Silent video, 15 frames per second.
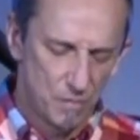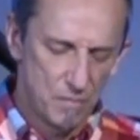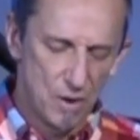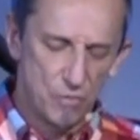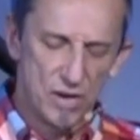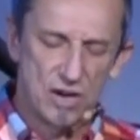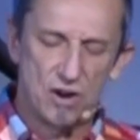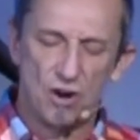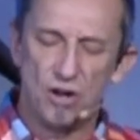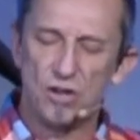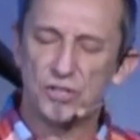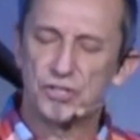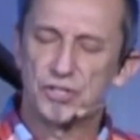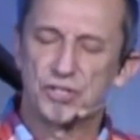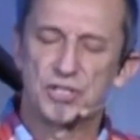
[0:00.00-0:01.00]
May we
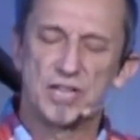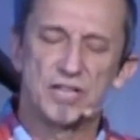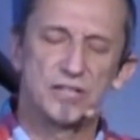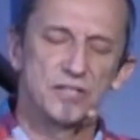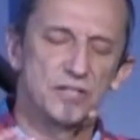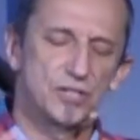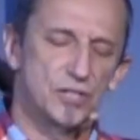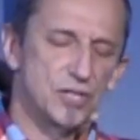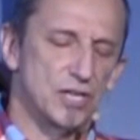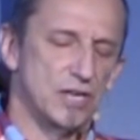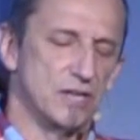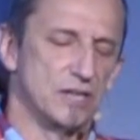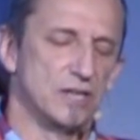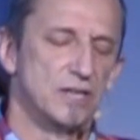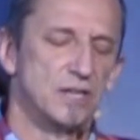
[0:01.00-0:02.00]
call sin,
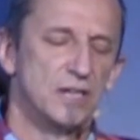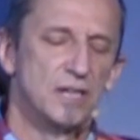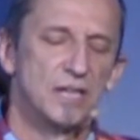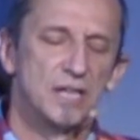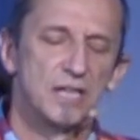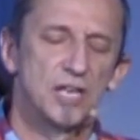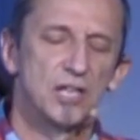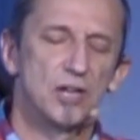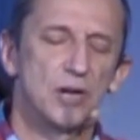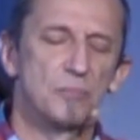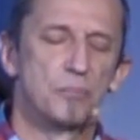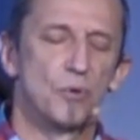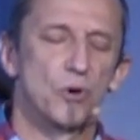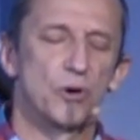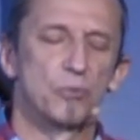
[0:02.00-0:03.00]
sin. Get on
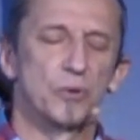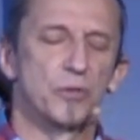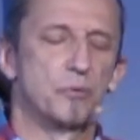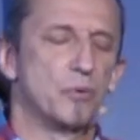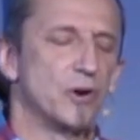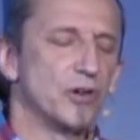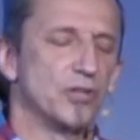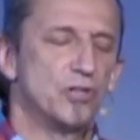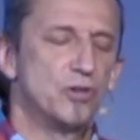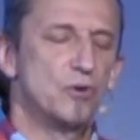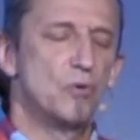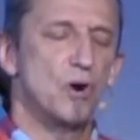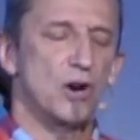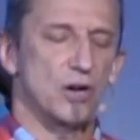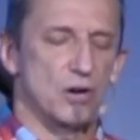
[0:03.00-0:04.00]
board with where
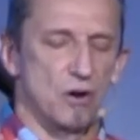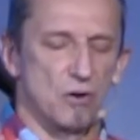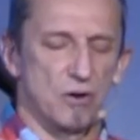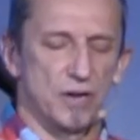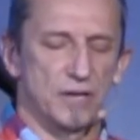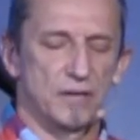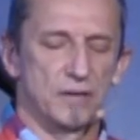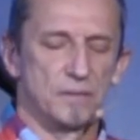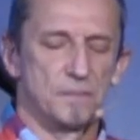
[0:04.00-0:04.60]
you are going.